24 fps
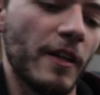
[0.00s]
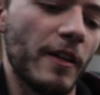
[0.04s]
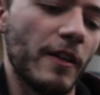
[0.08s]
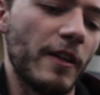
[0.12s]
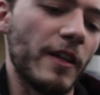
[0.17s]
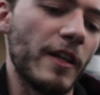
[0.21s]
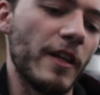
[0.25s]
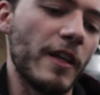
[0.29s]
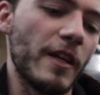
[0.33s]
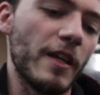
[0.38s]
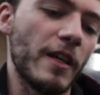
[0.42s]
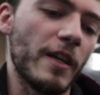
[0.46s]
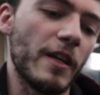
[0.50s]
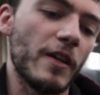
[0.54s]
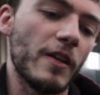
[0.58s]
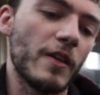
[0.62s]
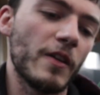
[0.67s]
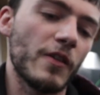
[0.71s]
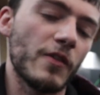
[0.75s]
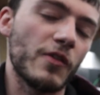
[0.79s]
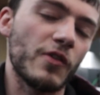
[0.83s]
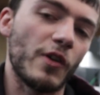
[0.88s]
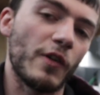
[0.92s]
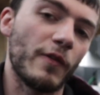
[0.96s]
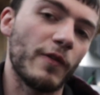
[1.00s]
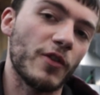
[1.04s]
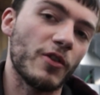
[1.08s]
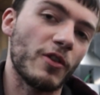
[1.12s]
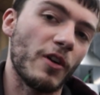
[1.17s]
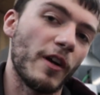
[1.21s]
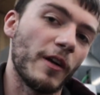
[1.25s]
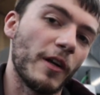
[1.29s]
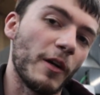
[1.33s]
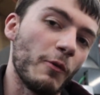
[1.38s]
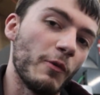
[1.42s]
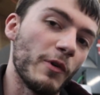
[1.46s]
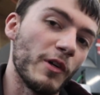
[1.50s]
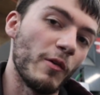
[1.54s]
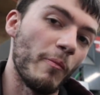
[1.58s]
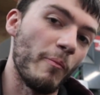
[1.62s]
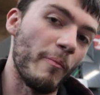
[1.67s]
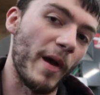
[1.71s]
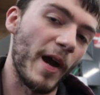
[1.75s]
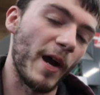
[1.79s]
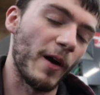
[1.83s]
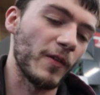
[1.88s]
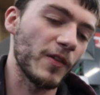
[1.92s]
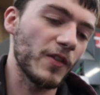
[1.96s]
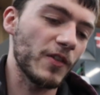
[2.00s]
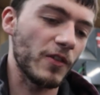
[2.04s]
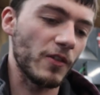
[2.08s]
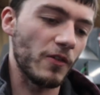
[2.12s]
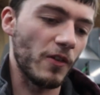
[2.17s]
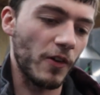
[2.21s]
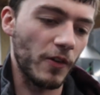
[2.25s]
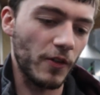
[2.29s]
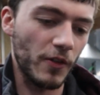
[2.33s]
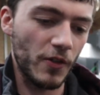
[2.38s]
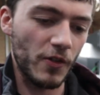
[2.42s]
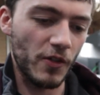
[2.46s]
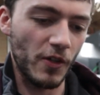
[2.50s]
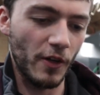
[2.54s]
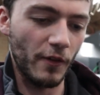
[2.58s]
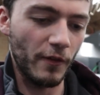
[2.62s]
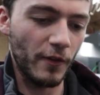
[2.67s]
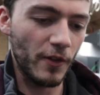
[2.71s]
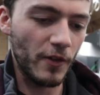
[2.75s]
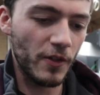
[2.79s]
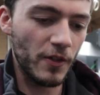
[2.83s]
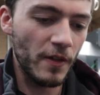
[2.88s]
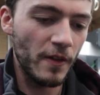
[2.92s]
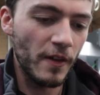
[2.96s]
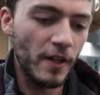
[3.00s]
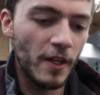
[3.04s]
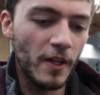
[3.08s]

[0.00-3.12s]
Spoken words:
the surface grinding wheel bounced along the surface.